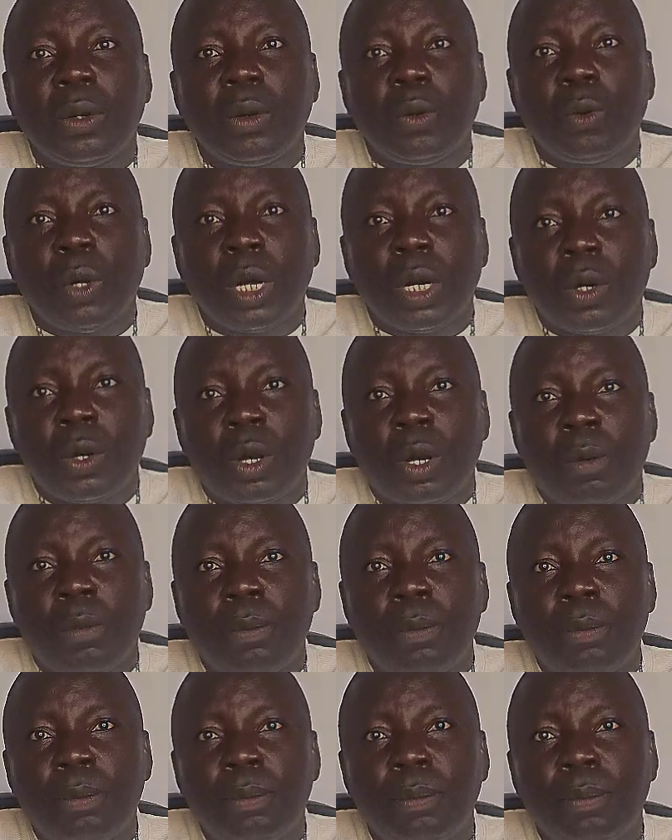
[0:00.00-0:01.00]

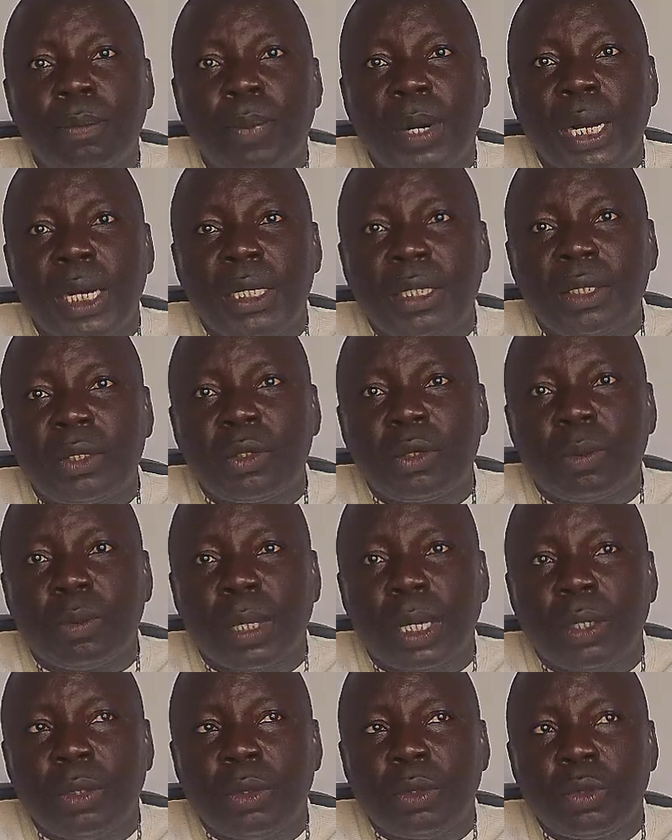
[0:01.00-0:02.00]
welcome back to
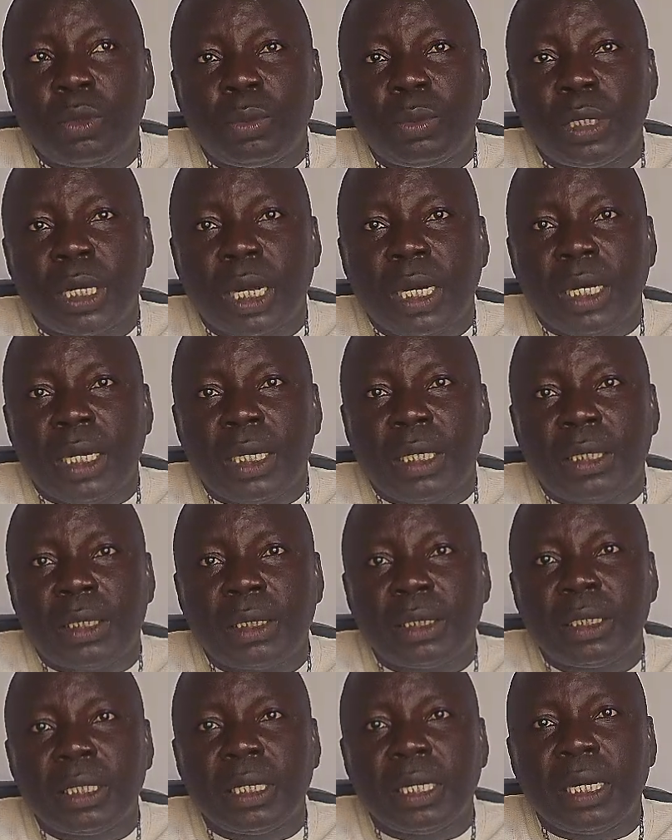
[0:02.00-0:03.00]
my YouTube
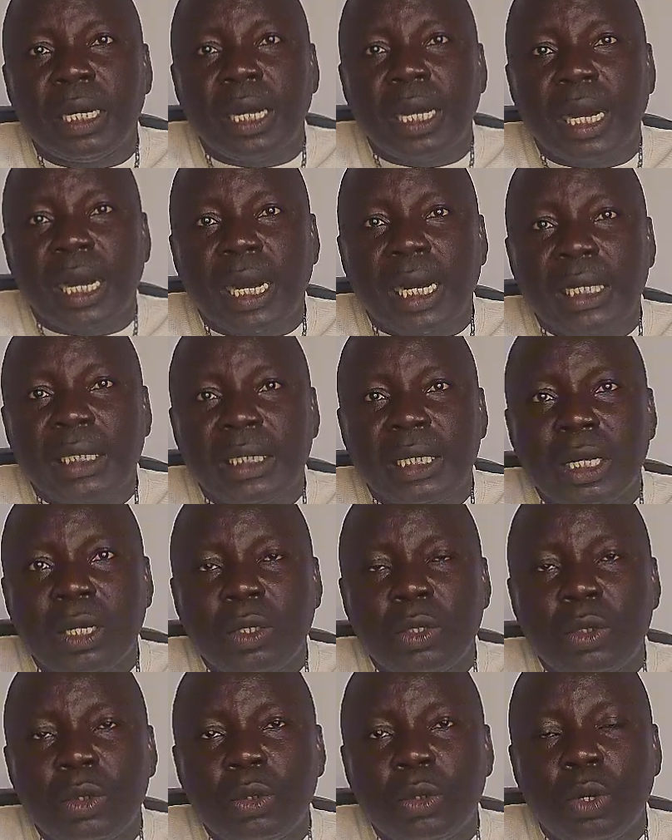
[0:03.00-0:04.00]
channel. I
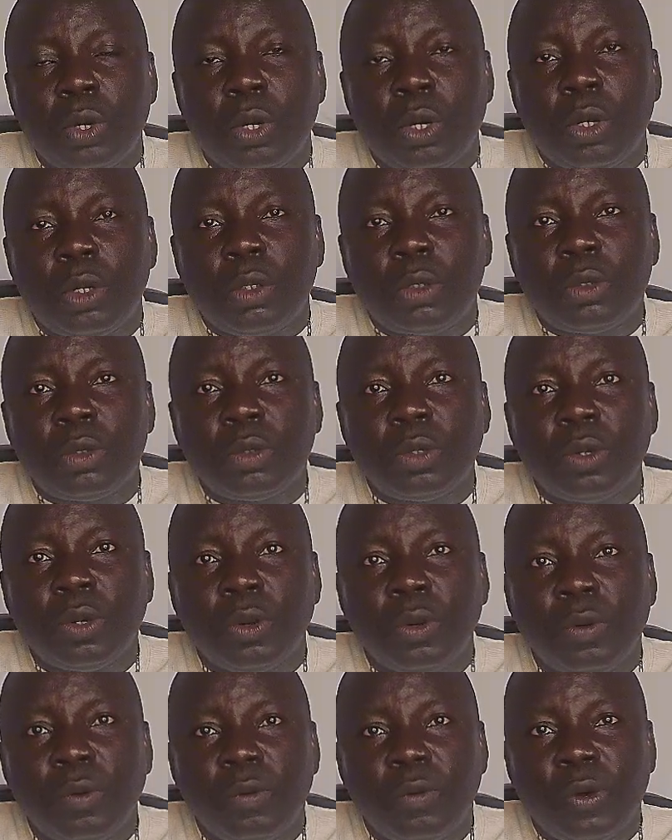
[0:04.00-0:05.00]
thank you all
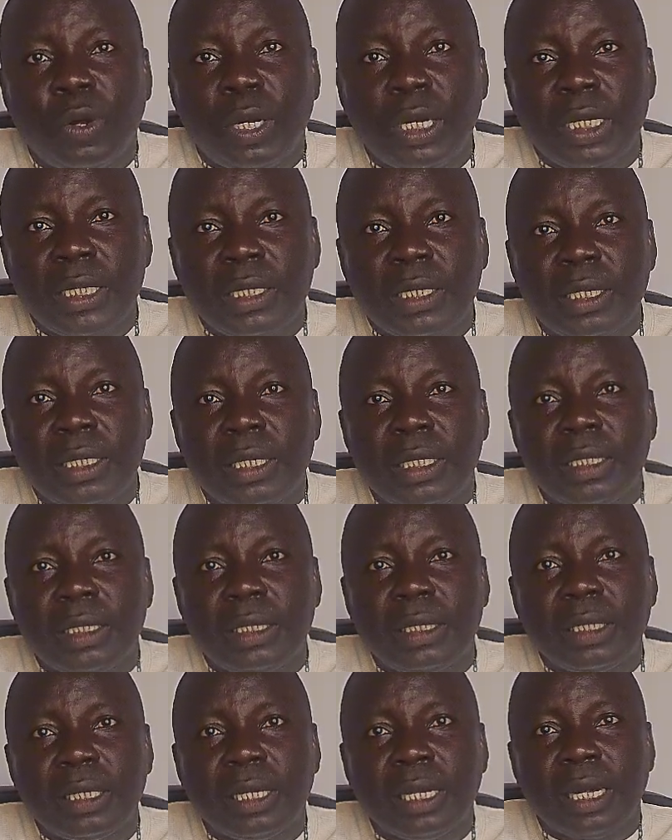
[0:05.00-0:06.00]
for
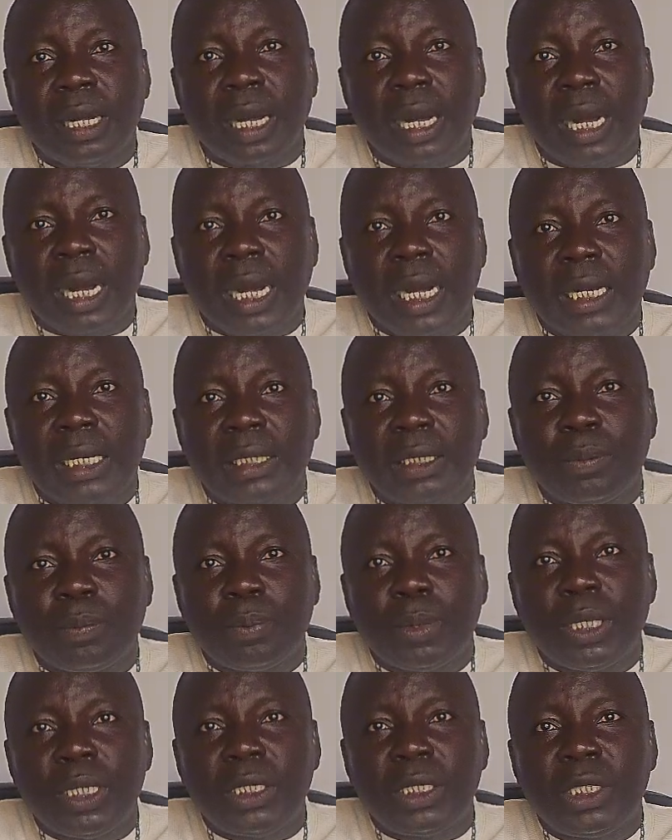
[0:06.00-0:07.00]
listening, and
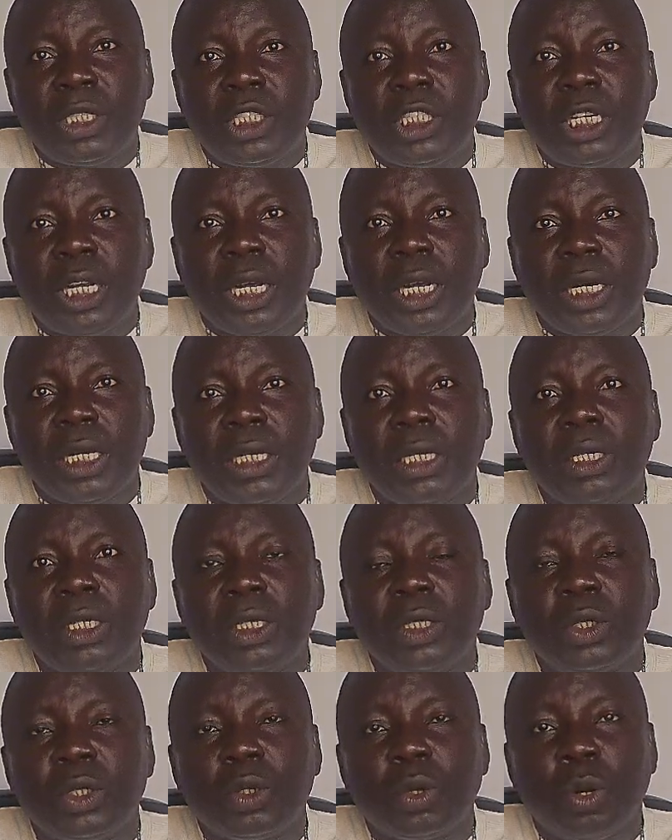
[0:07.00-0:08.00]
please share
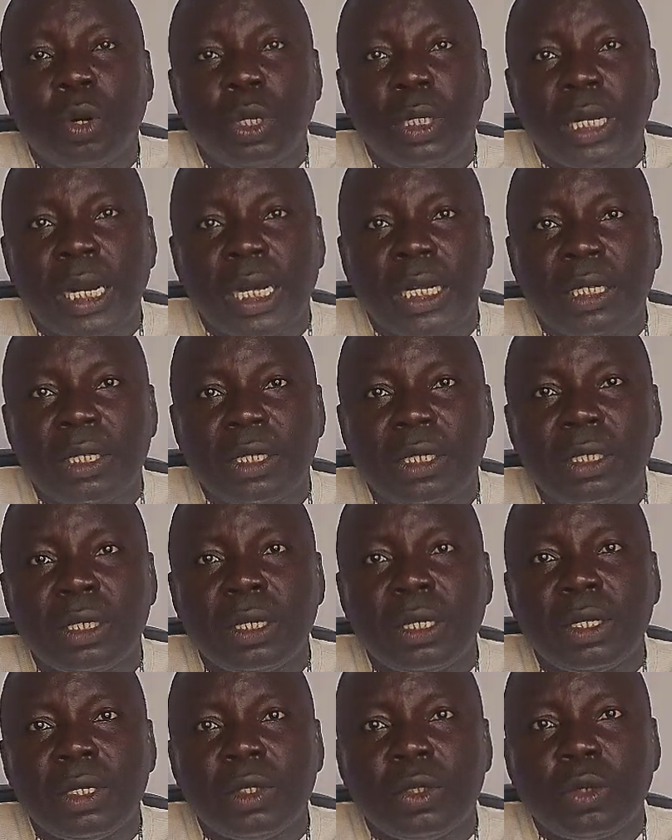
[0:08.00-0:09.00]
to others,
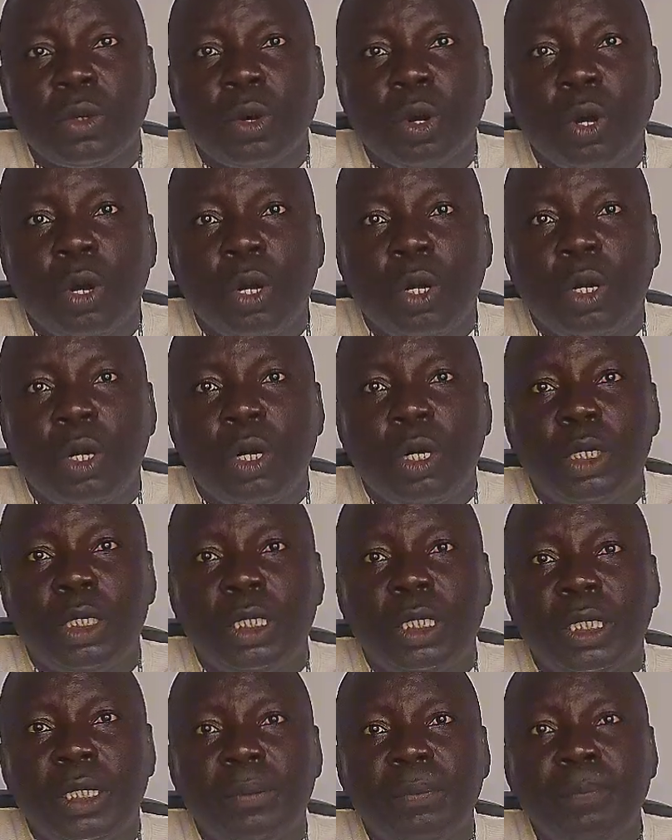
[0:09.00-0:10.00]
to all
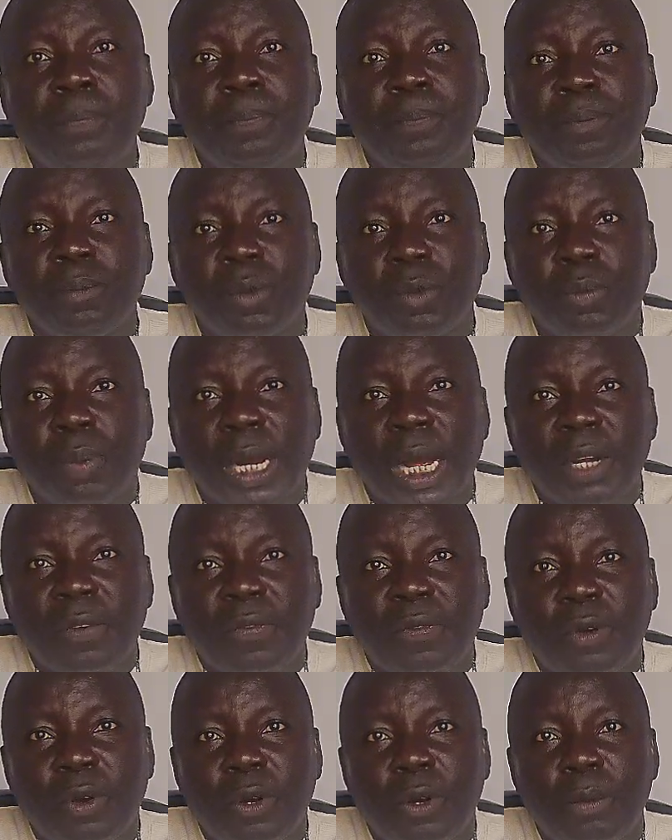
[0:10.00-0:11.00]
the
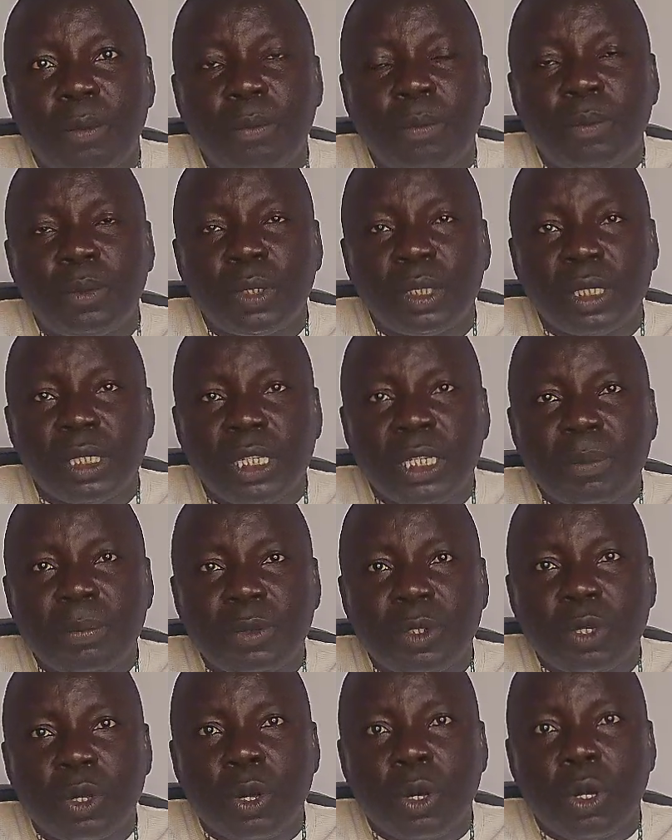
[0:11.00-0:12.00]
platform,
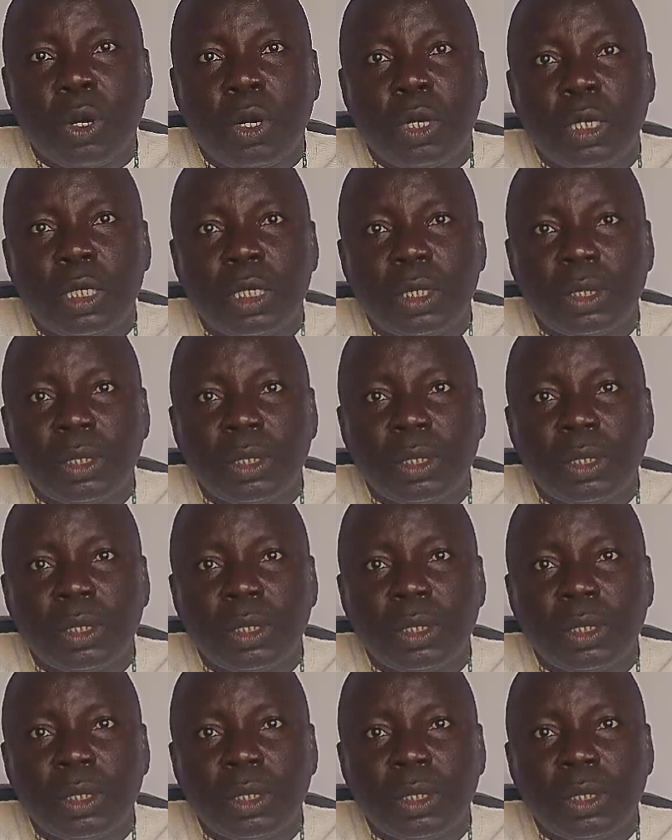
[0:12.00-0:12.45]
TikTok,